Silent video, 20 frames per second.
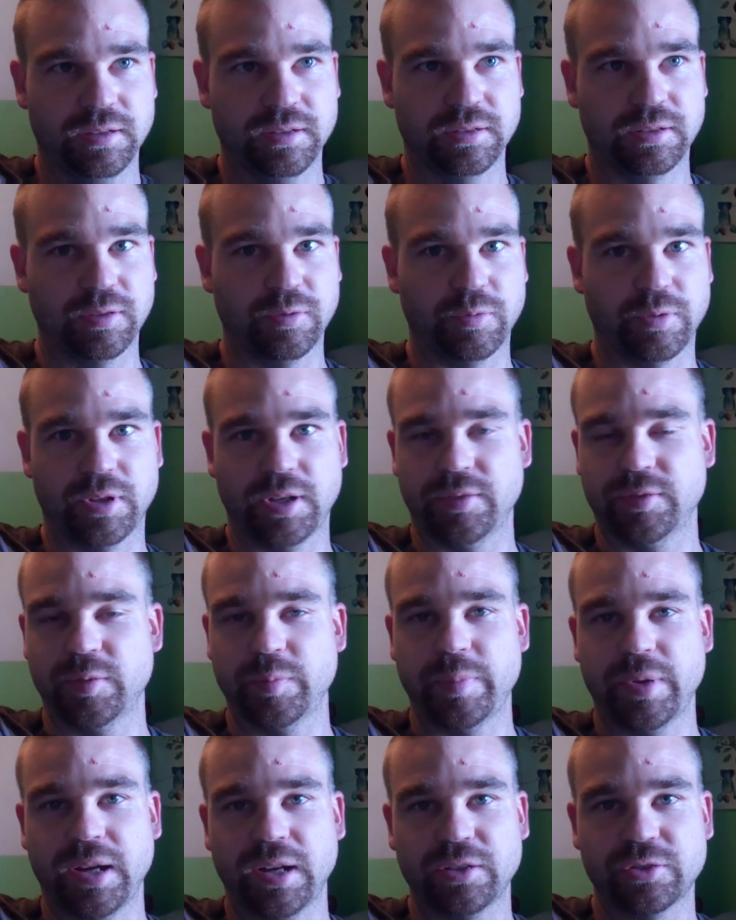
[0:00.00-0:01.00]
So we're going to have to
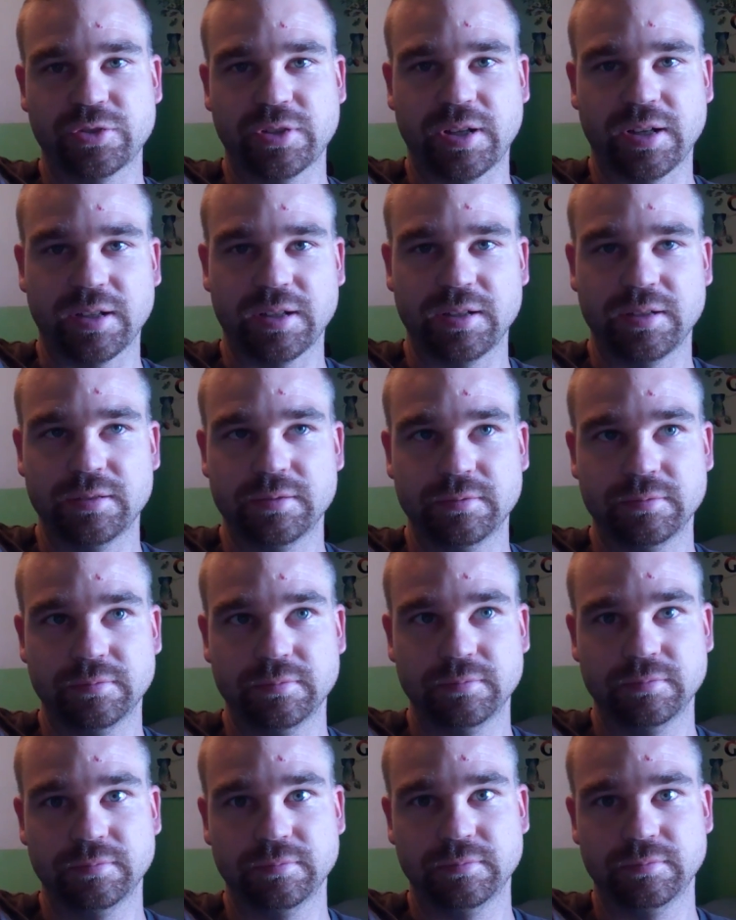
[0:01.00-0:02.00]
backtrack
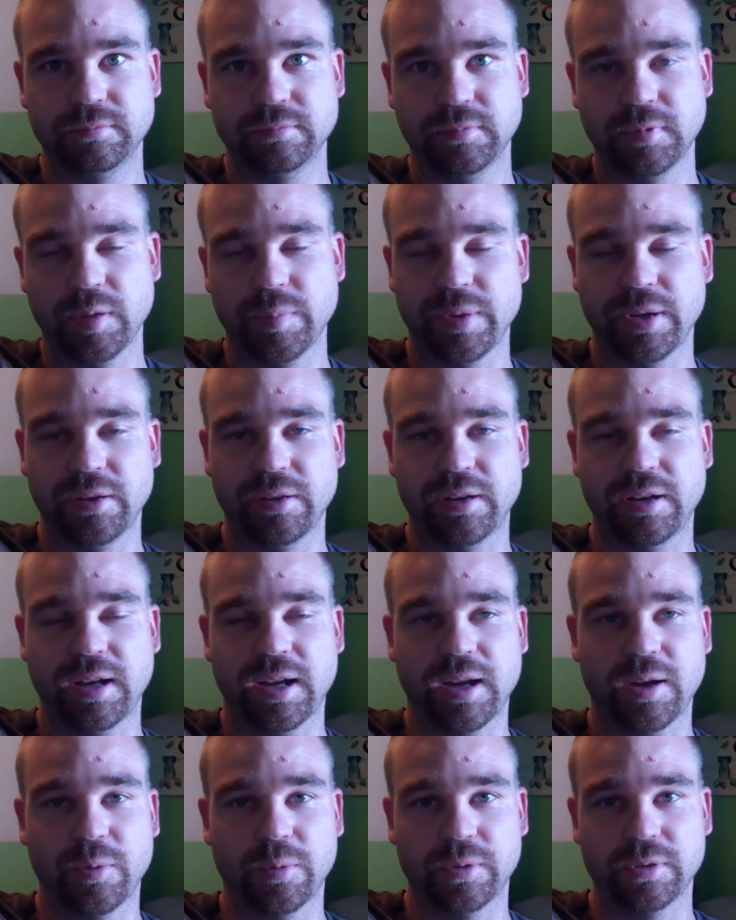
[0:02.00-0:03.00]
about an
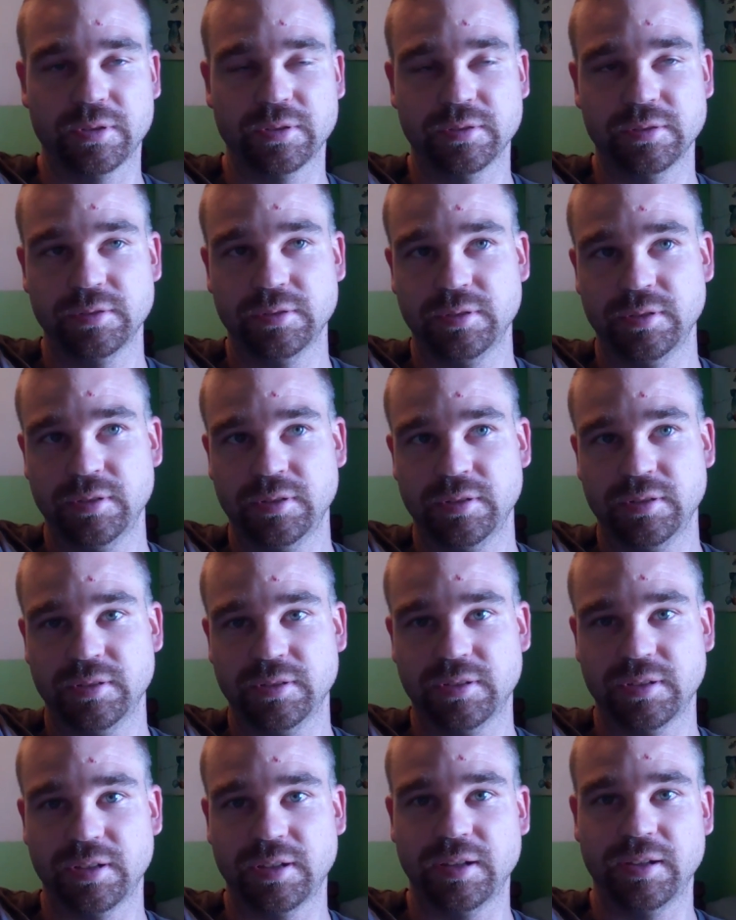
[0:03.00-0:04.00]
hour
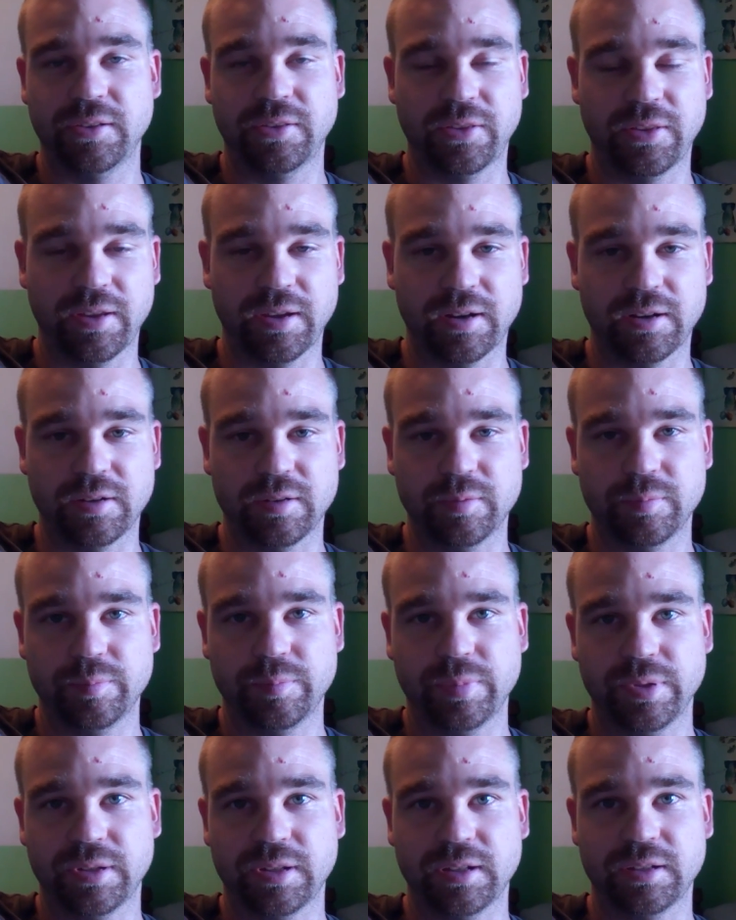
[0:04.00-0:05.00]
to get there,
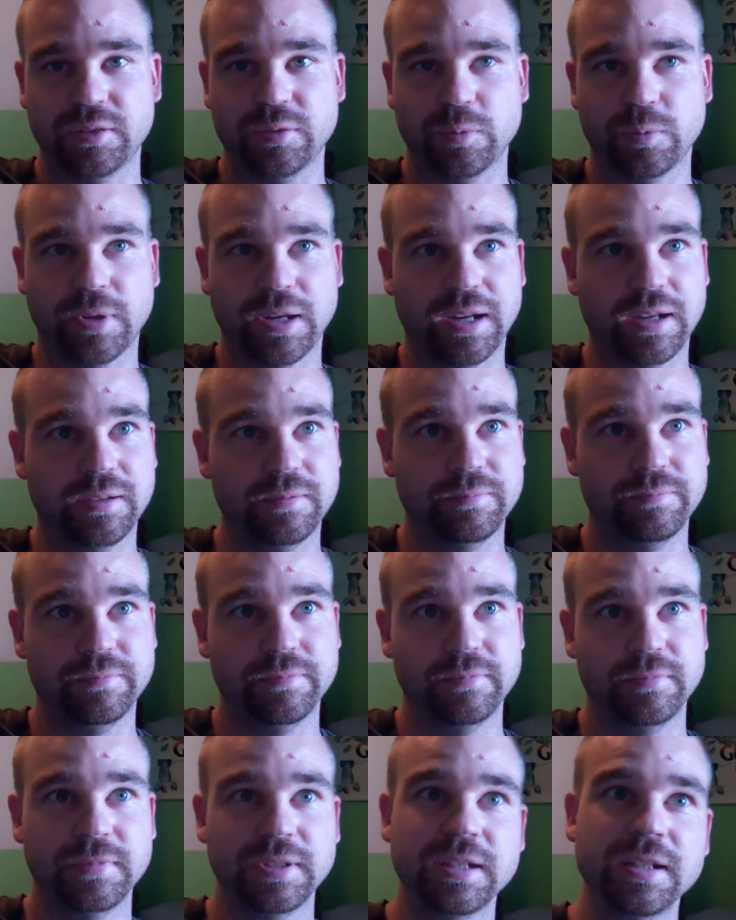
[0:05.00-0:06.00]
but that's okay
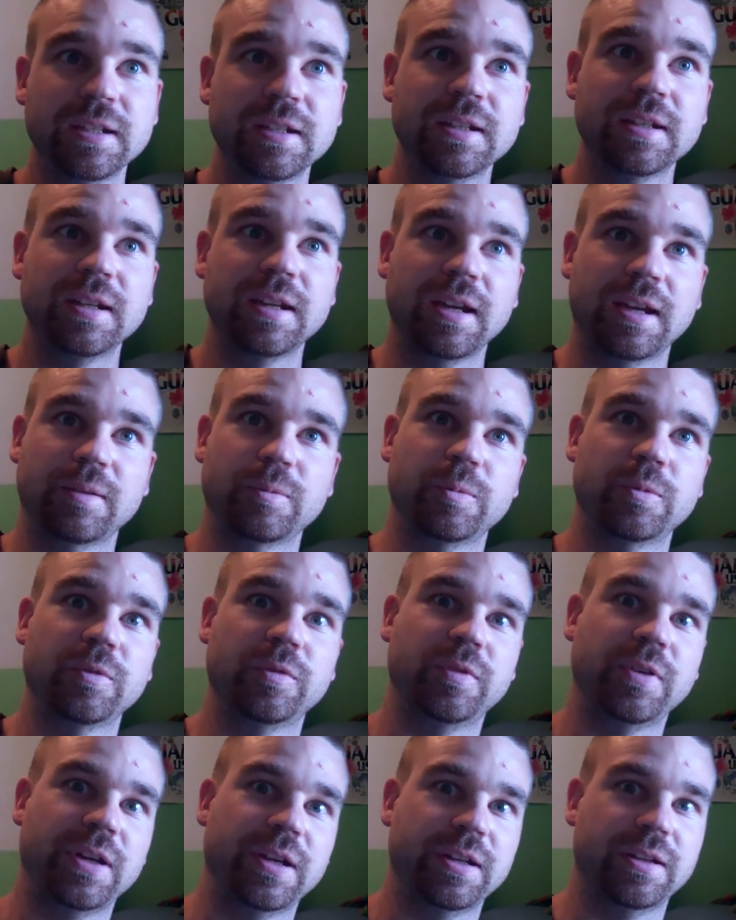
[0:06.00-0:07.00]
and we'll
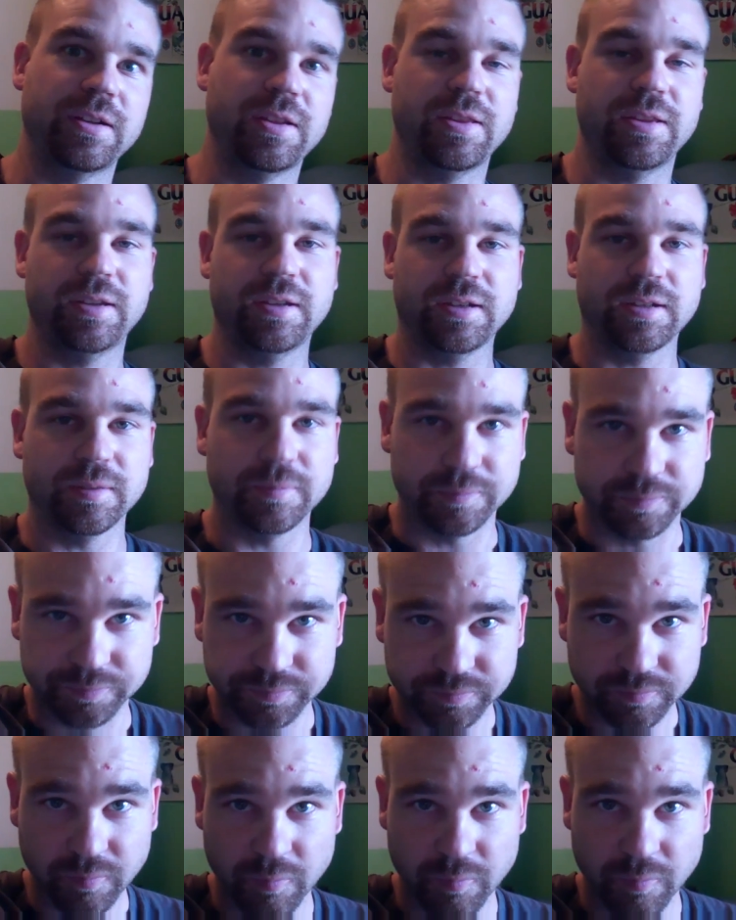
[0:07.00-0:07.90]
find the um,